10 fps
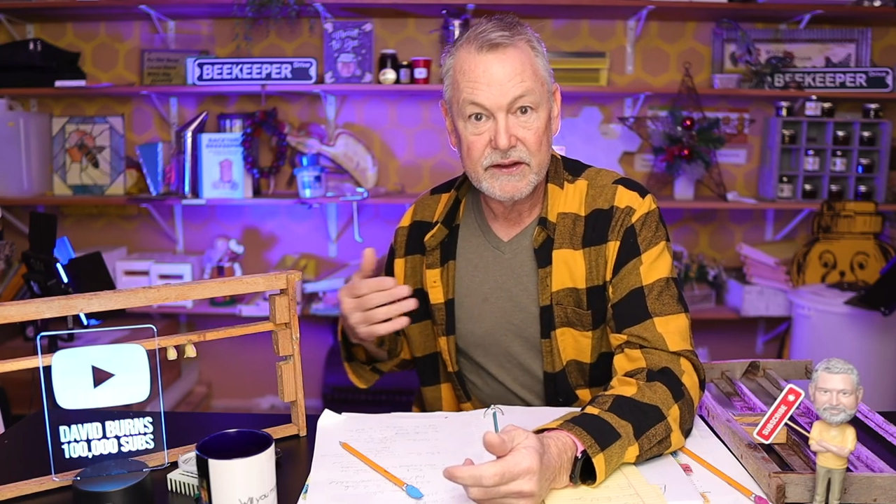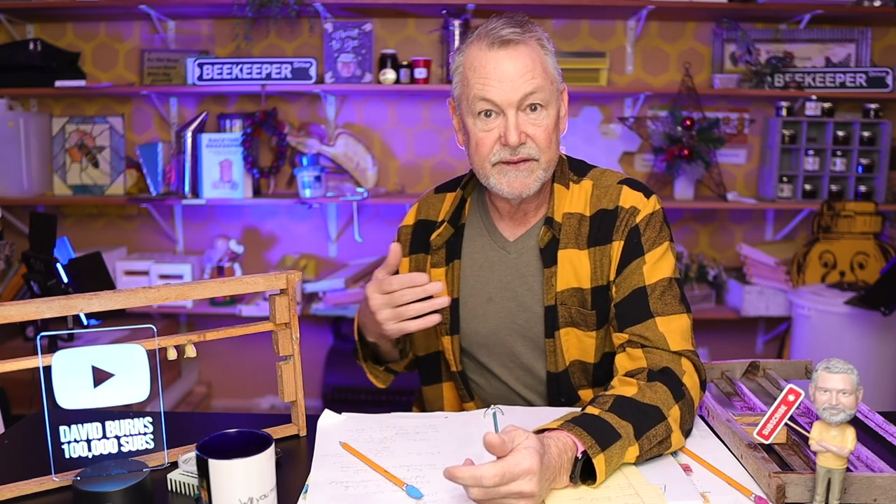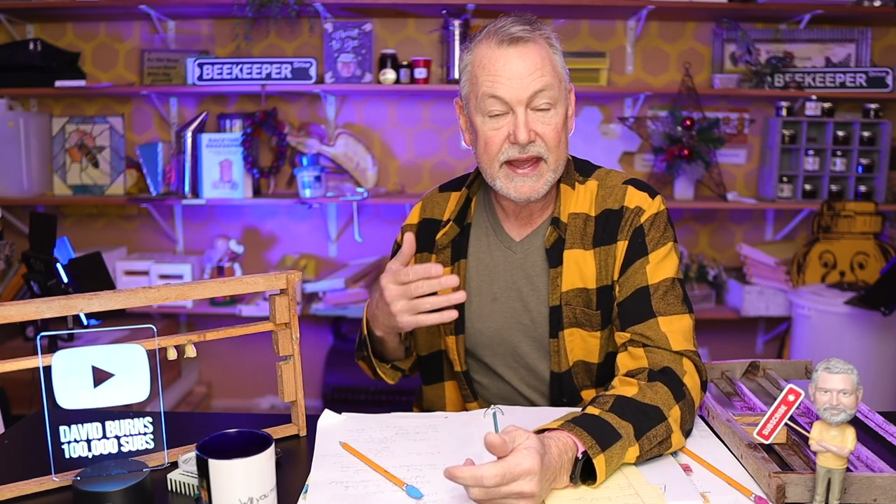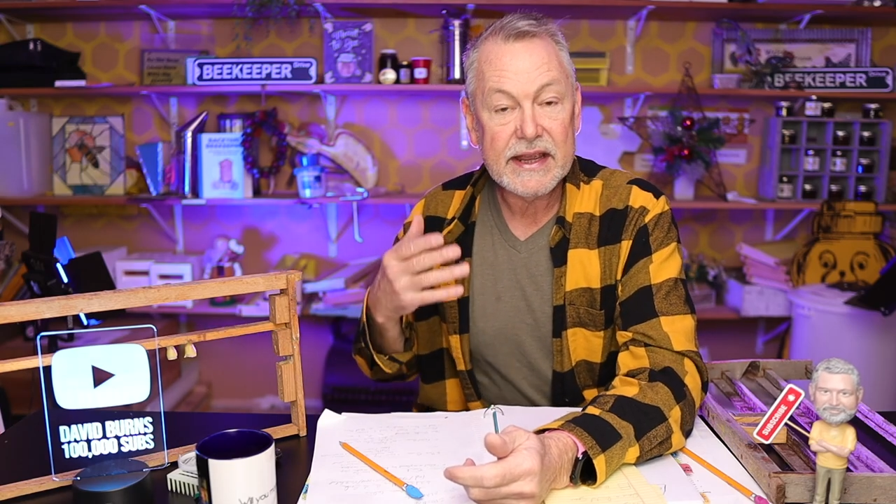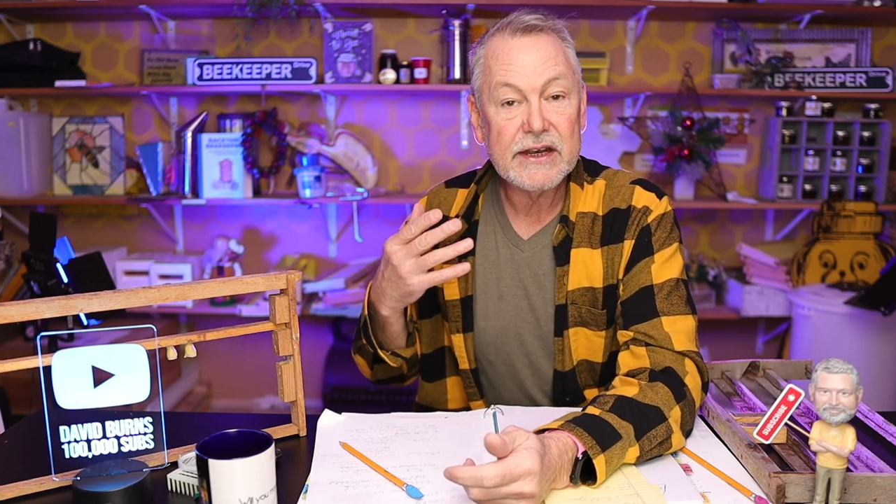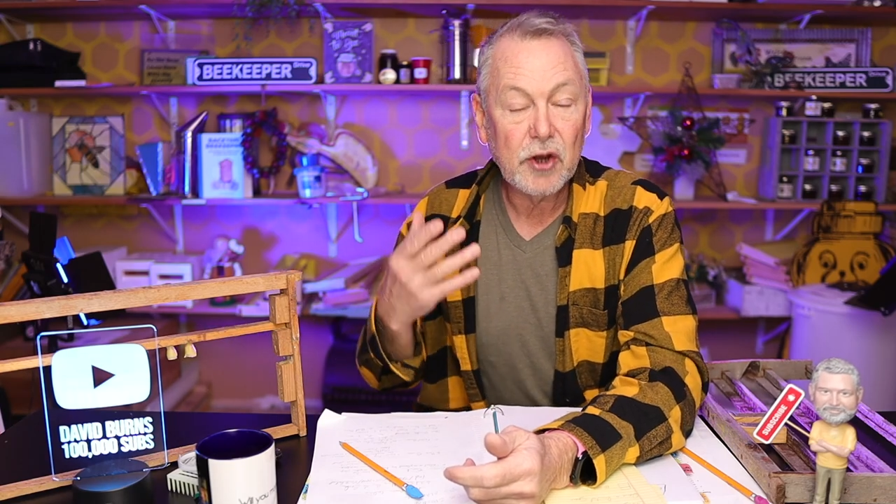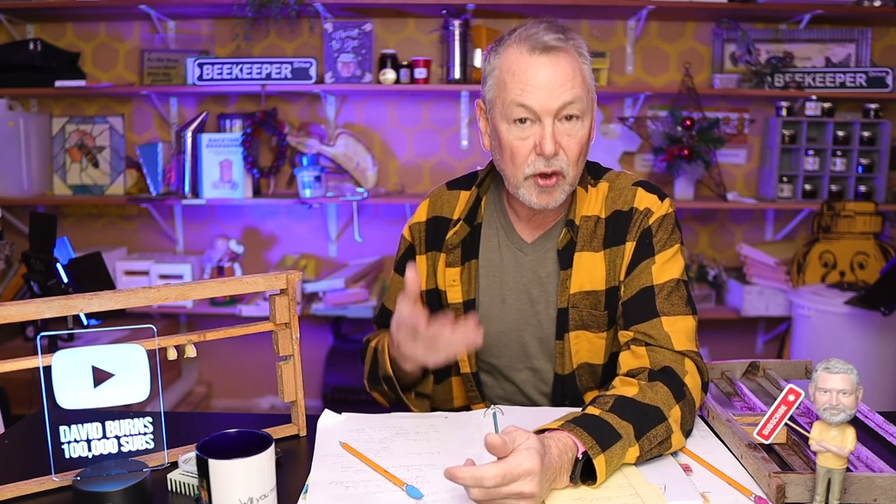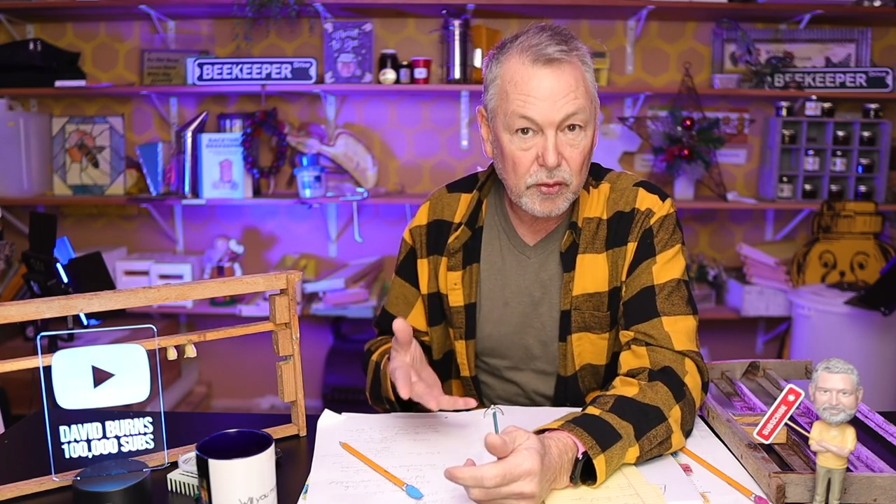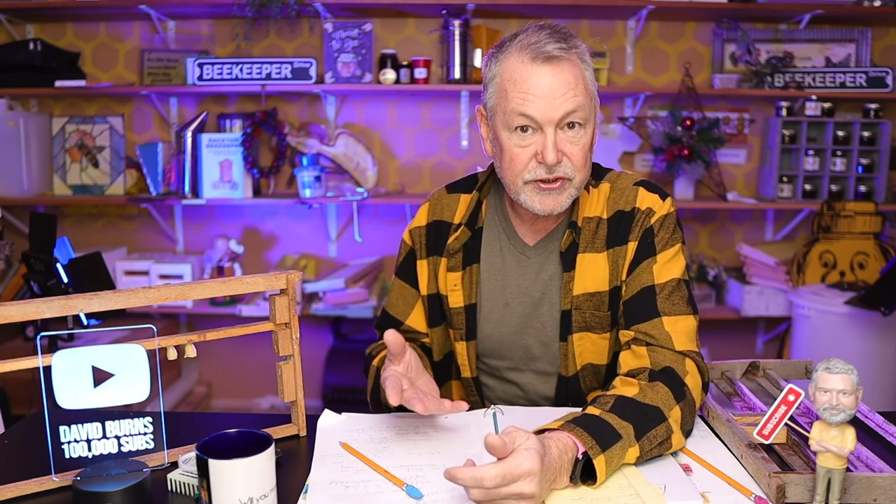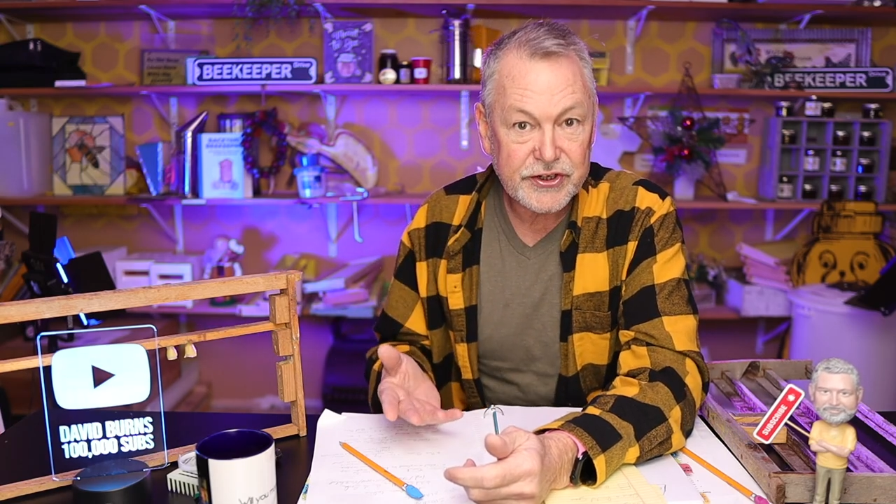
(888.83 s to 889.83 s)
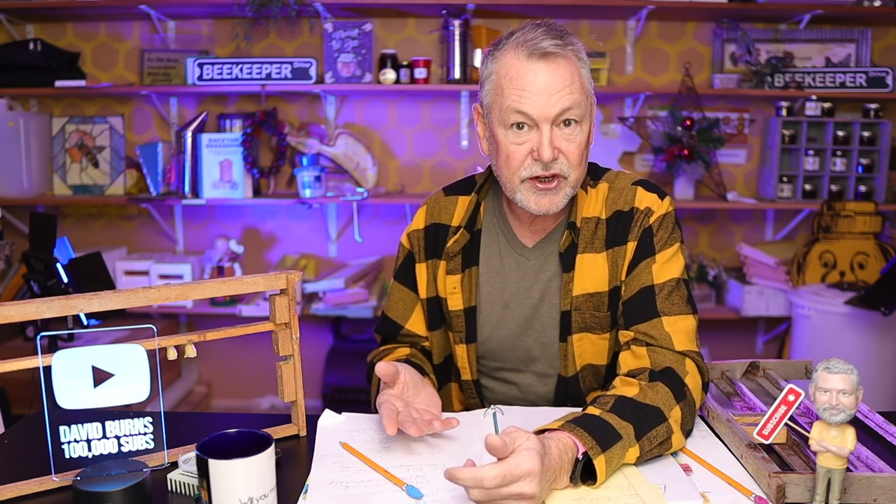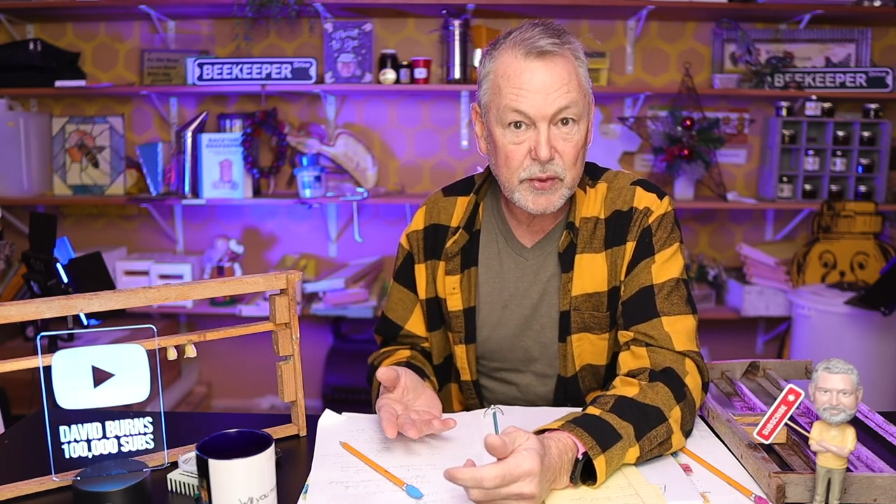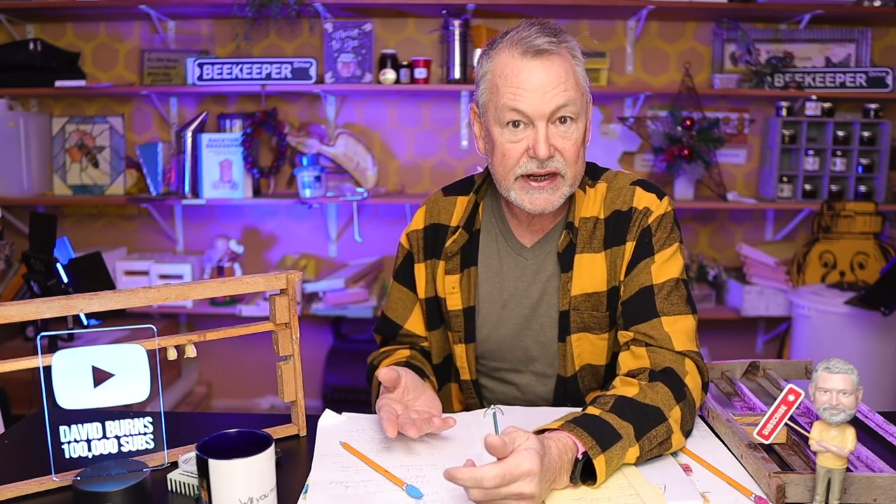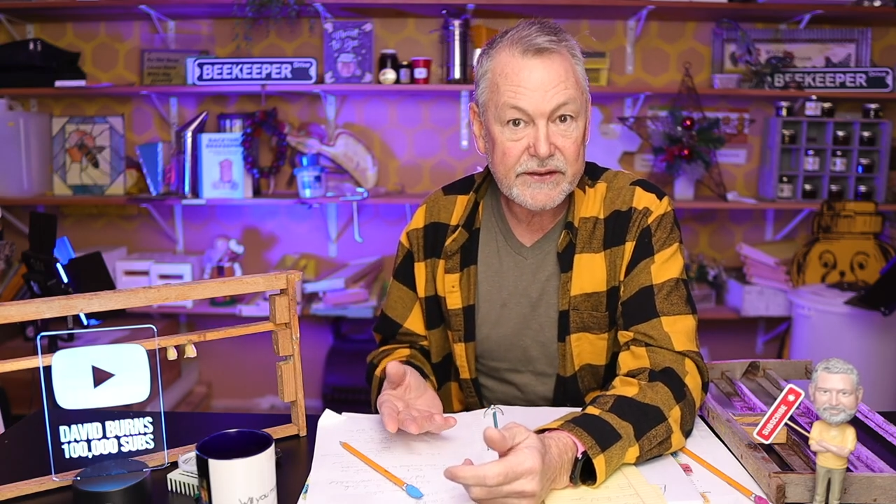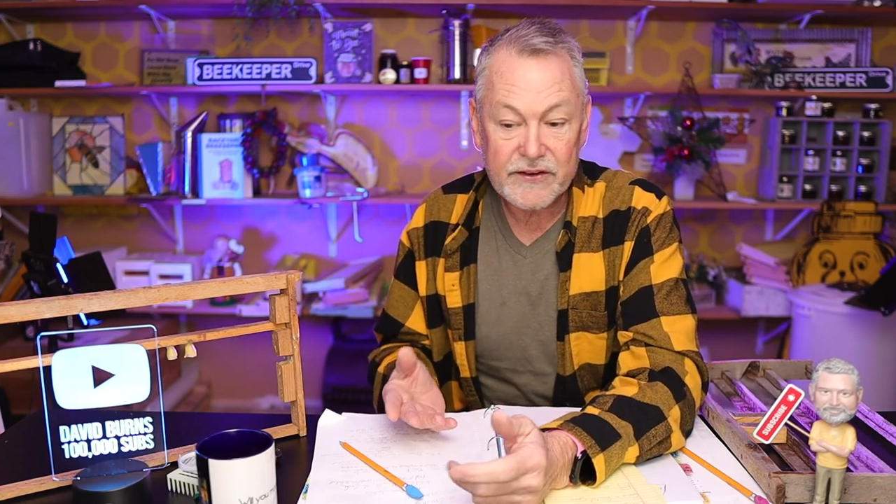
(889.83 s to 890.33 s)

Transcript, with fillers: they can hold your queen.